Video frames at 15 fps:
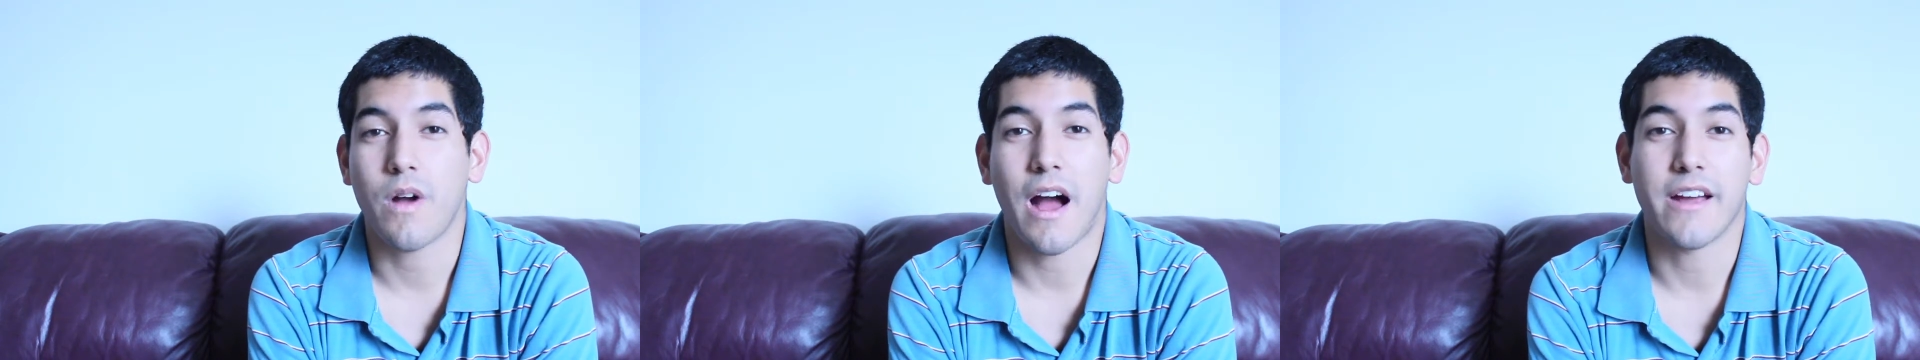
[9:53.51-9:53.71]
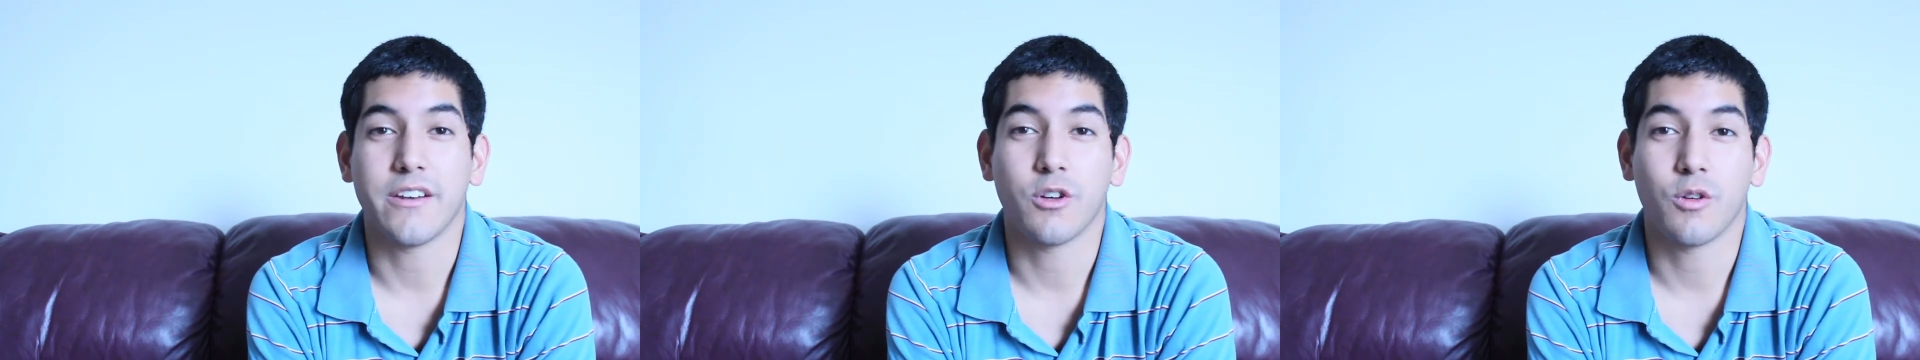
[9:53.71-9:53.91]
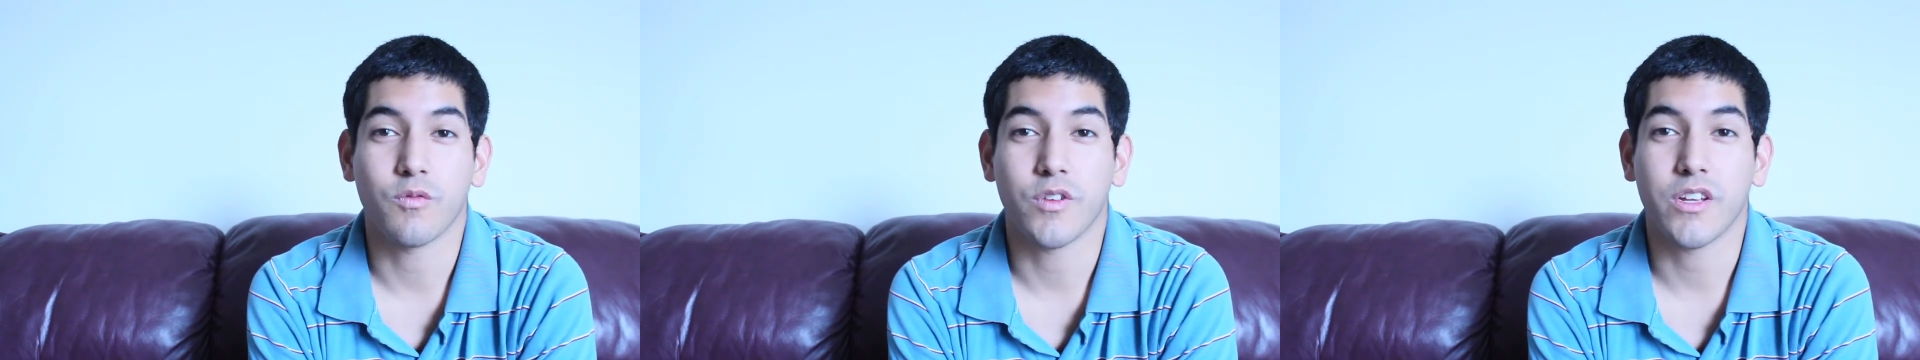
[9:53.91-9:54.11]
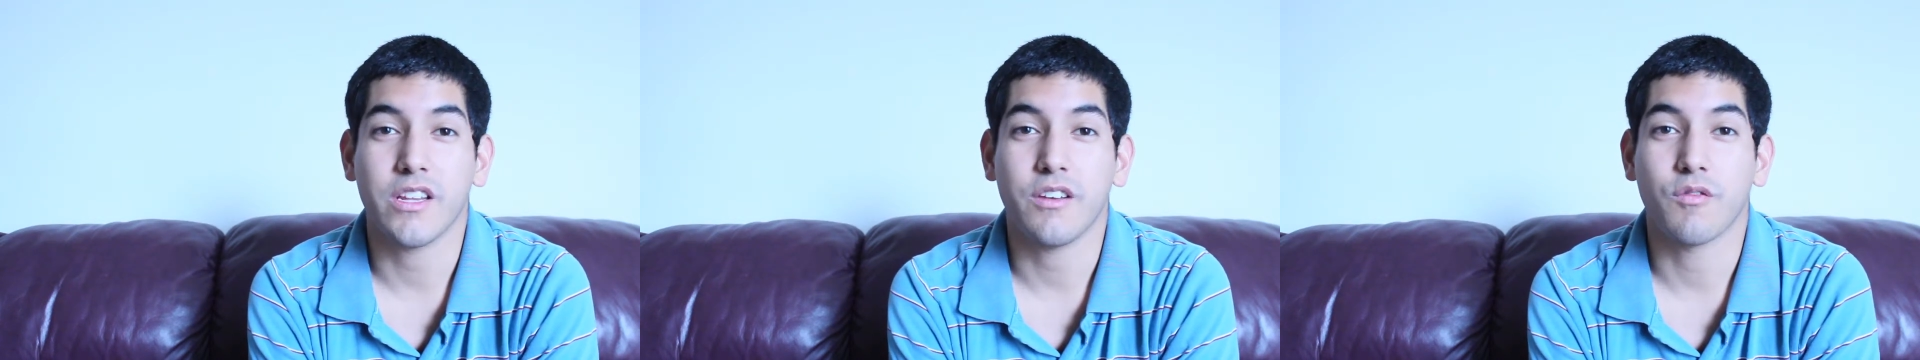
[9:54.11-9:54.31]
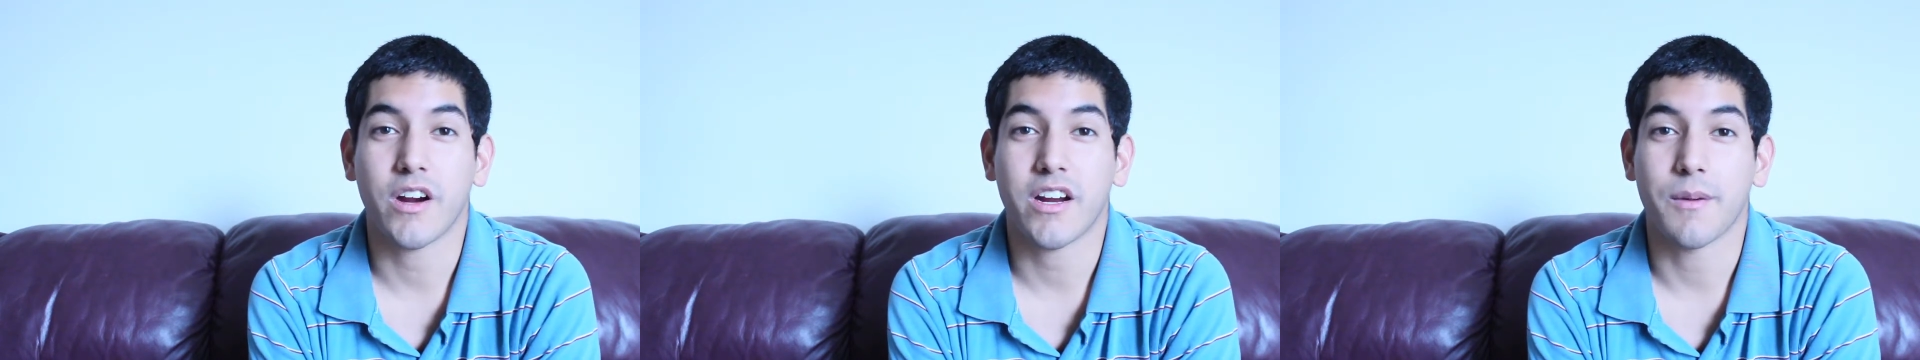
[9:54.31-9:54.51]
I don't
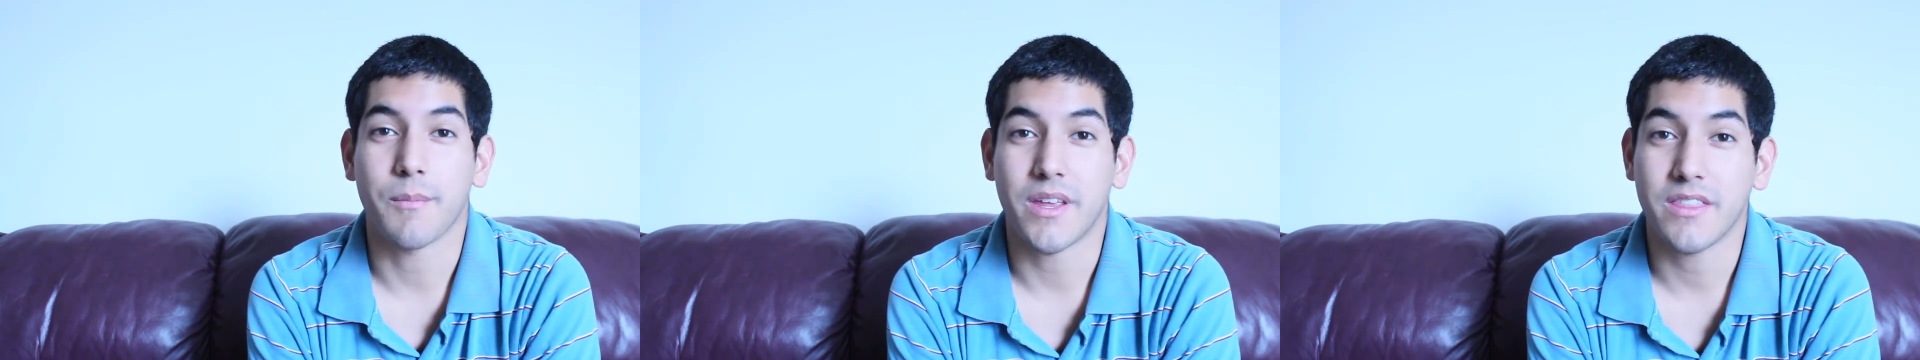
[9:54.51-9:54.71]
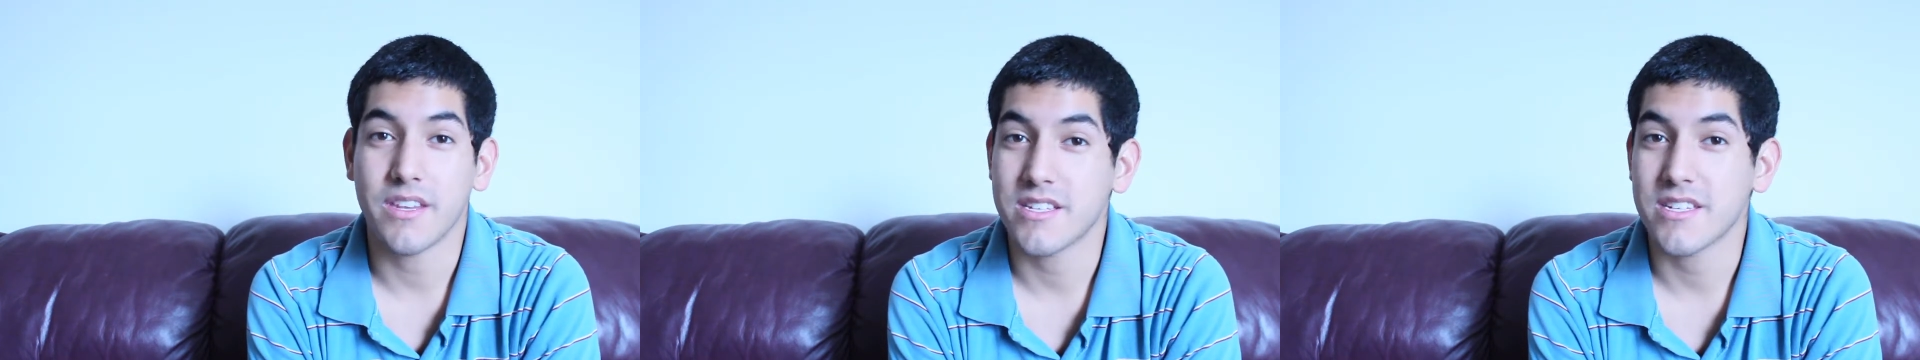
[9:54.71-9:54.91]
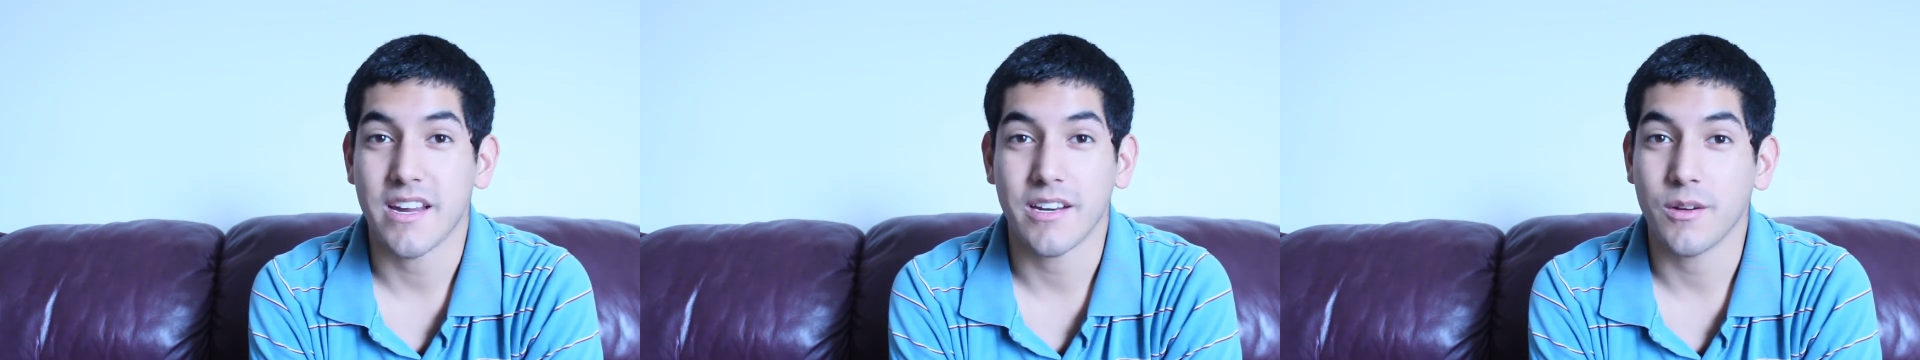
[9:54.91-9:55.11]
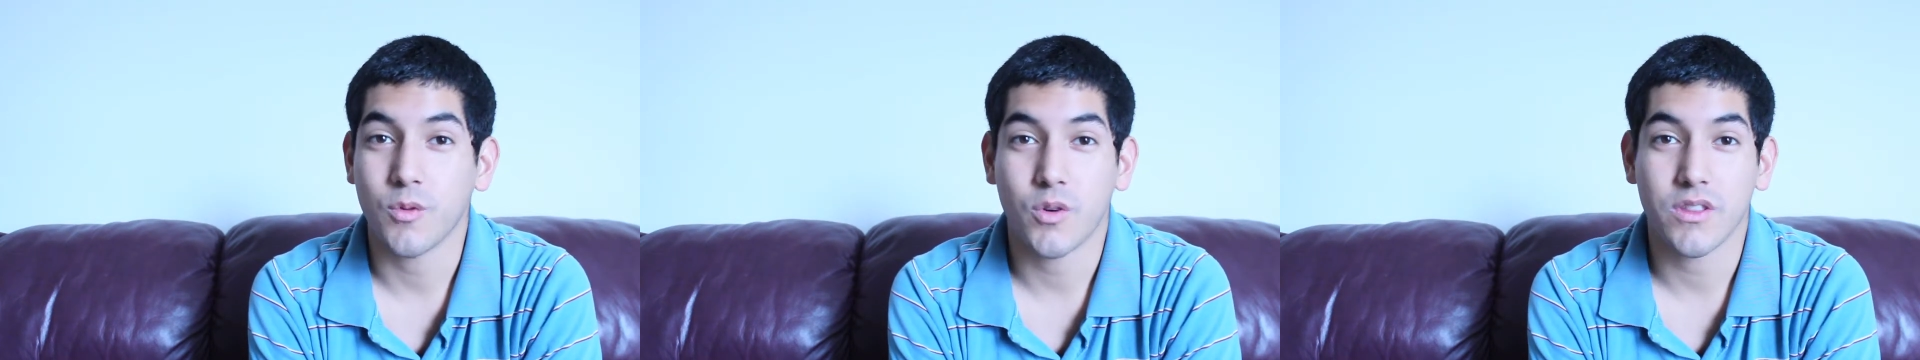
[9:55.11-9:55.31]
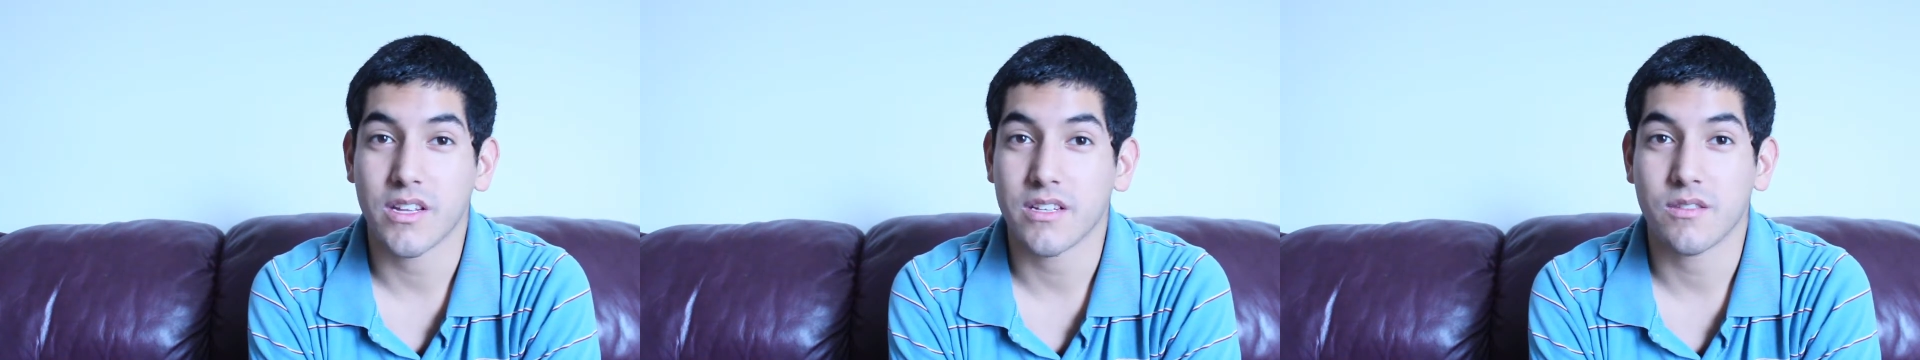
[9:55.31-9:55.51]
really recommend this to
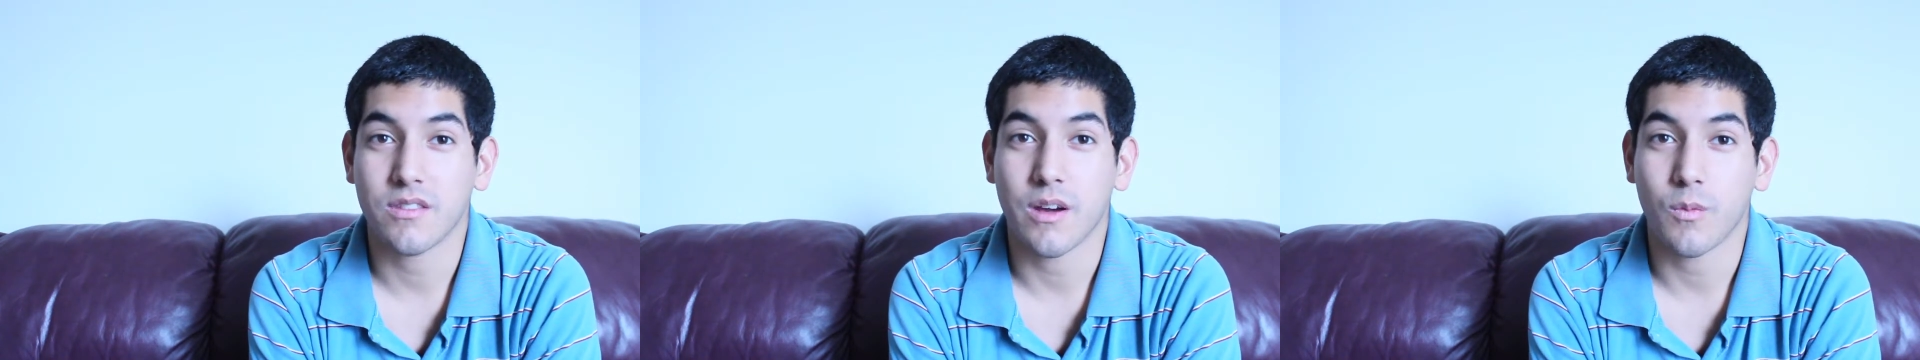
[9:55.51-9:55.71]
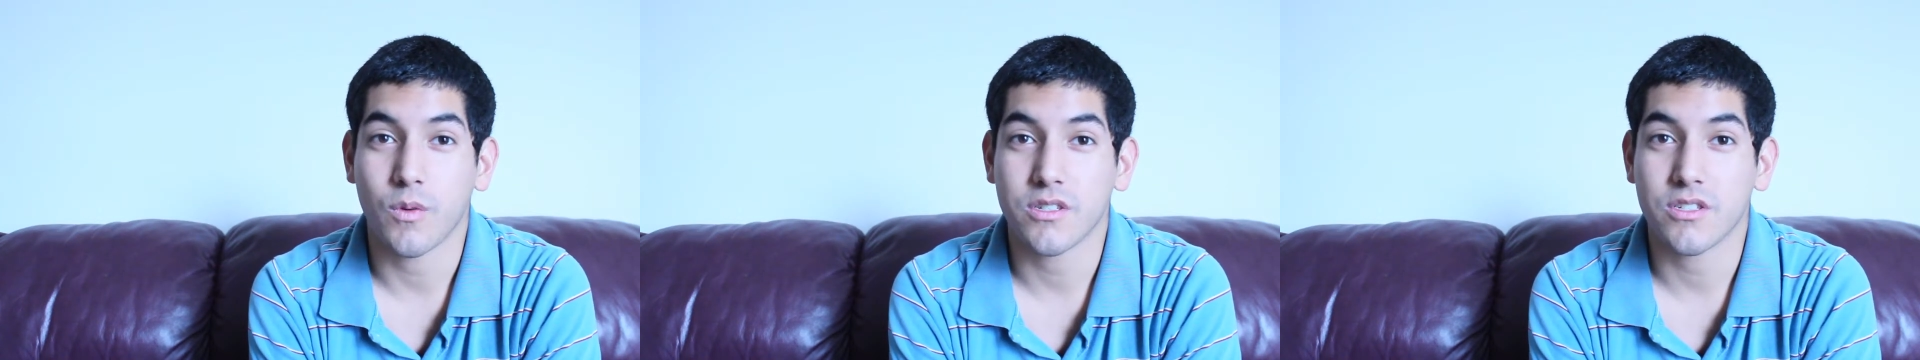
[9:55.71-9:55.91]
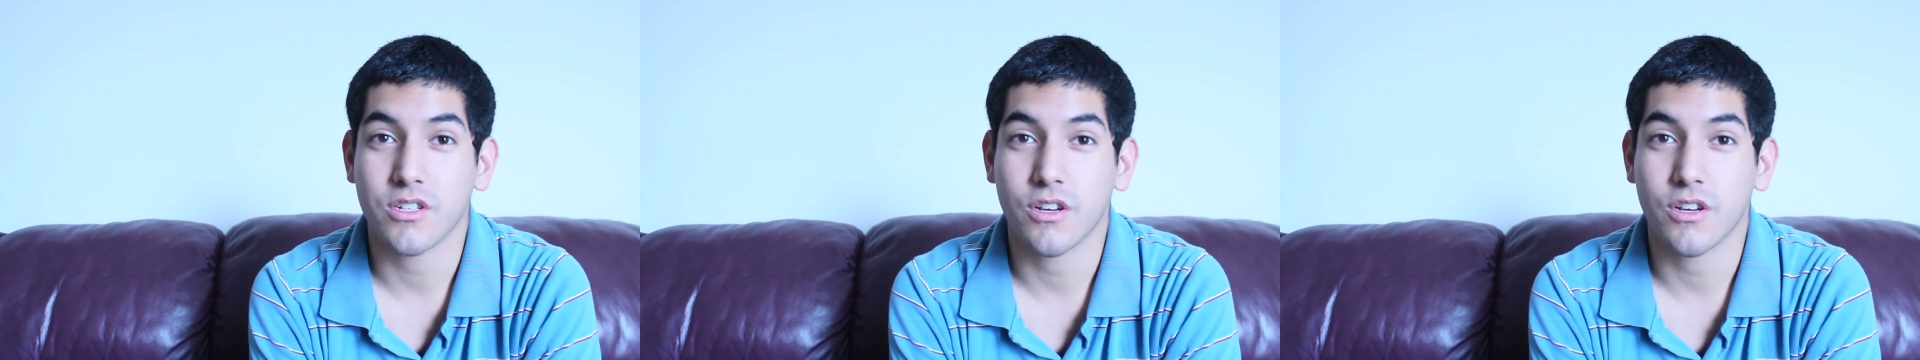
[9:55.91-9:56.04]
anyone that wants